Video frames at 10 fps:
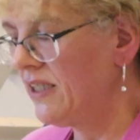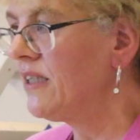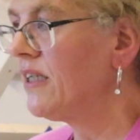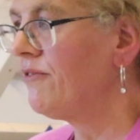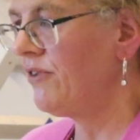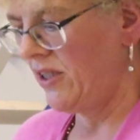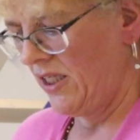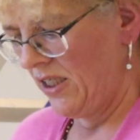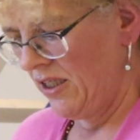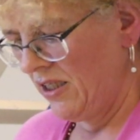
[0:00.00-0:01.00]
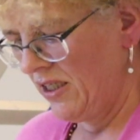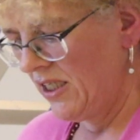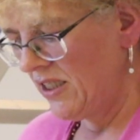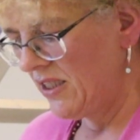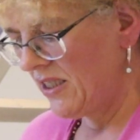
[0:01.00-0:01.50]
and everything,
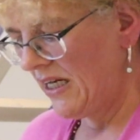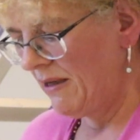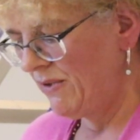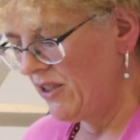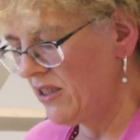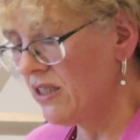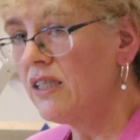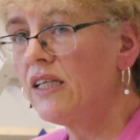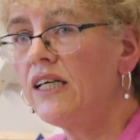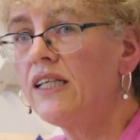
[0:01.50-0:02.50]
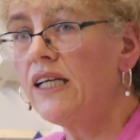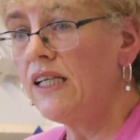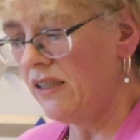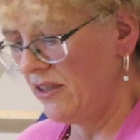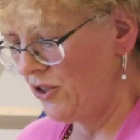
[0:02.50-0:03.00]
in a timeless and
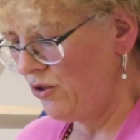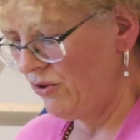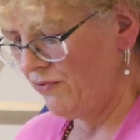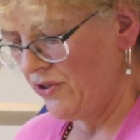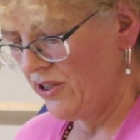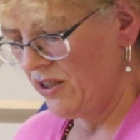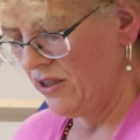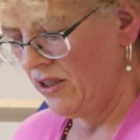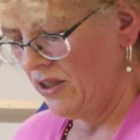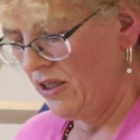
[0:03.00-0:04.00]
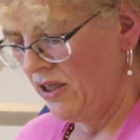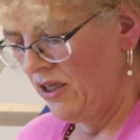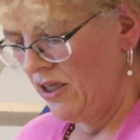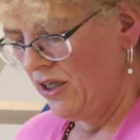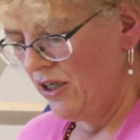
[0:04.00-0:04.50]
endless universe,
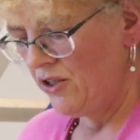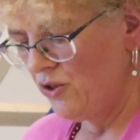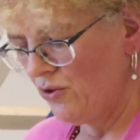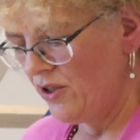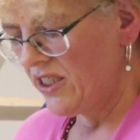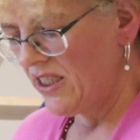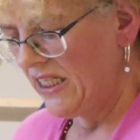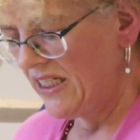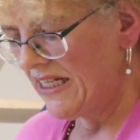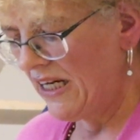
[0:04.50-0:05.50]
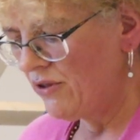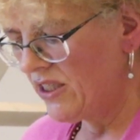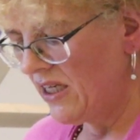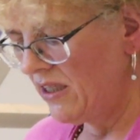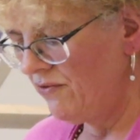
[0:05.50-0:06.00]
a source that is
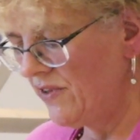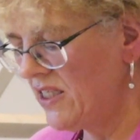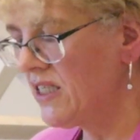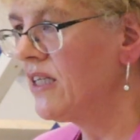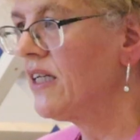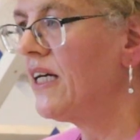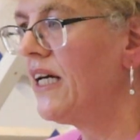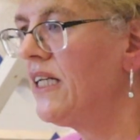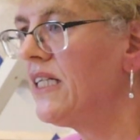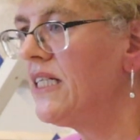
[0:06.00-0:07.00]
outside of us and